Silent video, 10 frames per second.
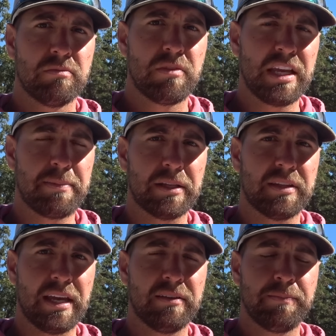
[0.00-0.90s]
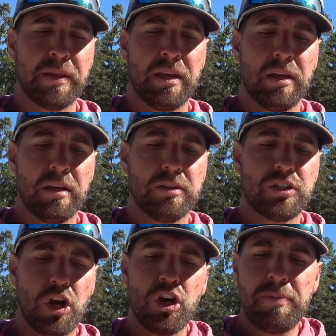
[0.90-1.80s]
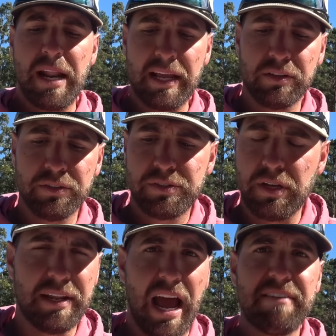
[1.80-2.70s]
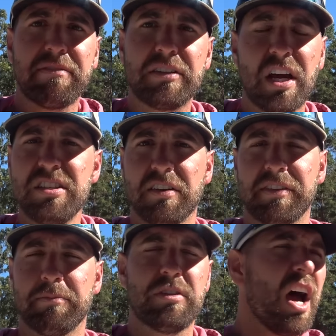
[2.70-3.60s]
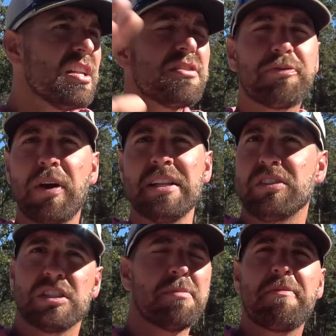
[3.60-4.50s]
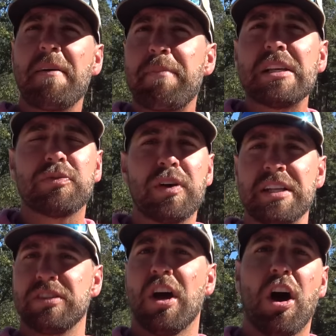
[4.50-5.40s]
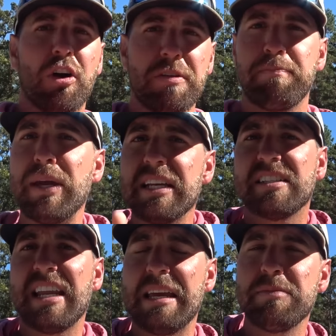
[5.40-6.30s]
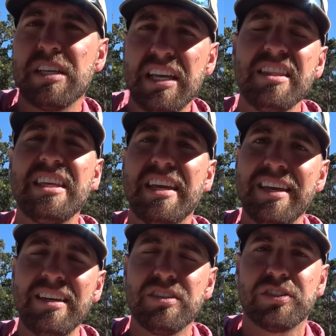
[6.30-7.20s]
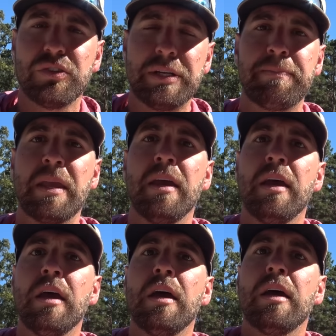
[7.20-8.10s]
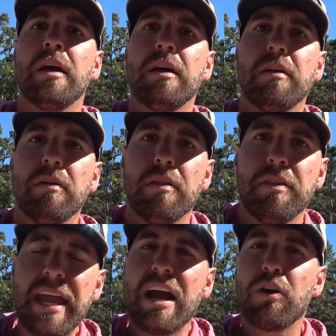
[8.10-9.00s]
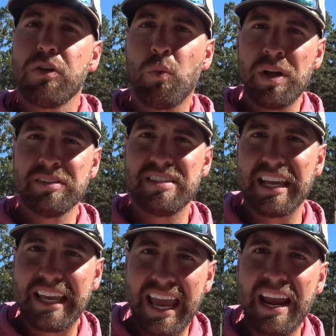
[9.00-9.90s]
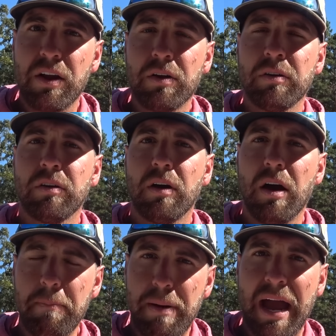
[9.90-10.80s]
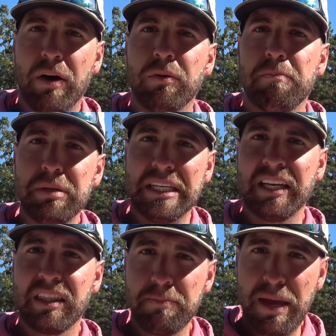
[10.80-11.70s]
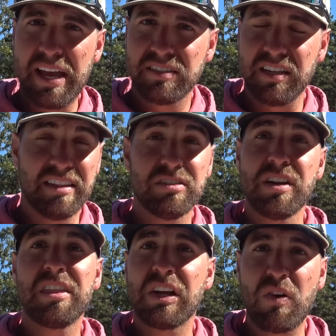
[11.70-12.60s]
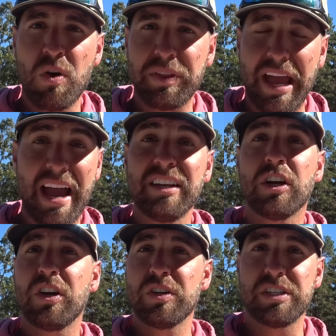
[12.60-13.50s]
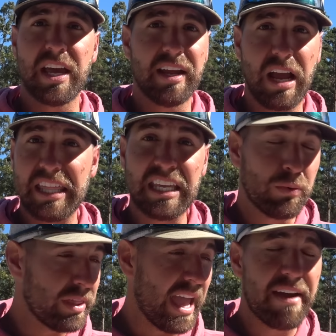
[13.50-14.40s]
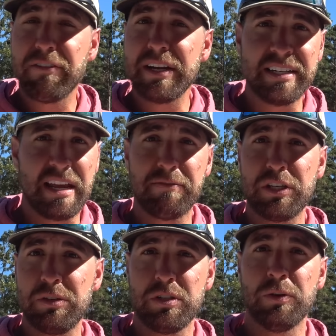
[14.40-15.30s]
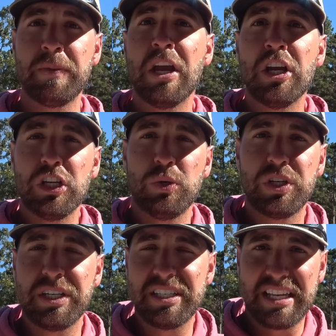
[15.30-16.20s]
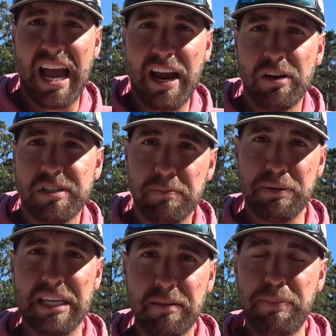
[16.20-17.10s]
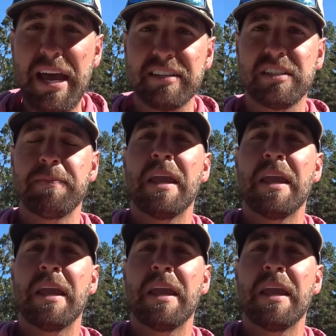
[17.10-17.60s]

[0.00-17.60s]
Think about that tournament anglers, and I have tons of them, tons of friends. Some of my best friends are the biggest names in the industry. They are the ones that care about being the best. And there's nothing wrong with that. I encourage that. I think with every endeavor you do, you should desire to be the best.